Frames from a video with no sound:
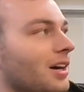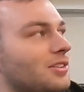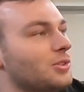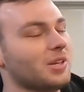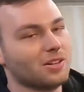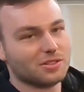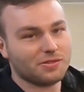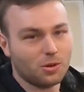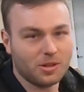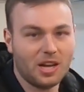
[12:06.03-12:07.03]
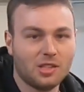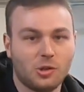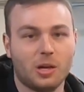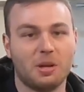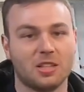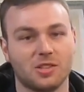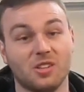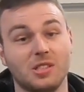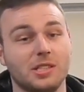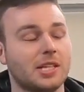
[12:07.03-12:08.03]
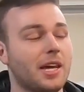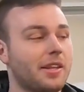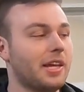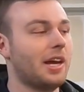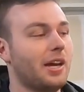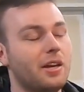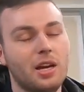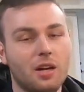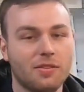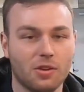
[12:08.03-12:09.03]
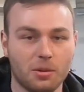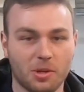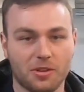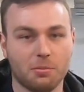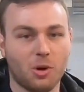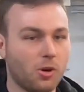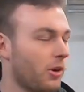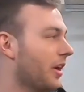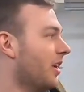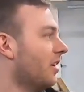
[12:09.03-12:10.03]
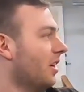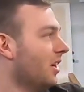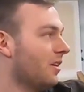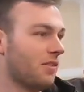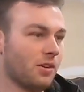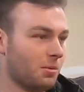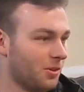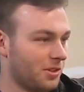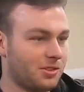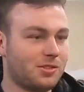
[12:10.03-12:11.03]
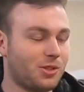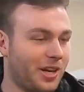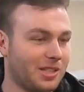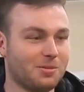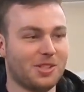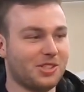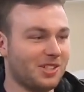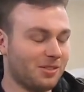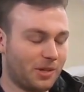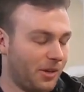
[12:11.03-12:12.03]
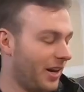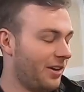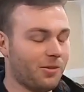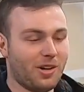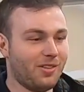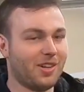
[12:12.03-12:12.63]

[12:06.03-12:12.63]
2004 Dodge Ram SRT10 that I fully built the motor in, fully built the transmission, rear end, whatever.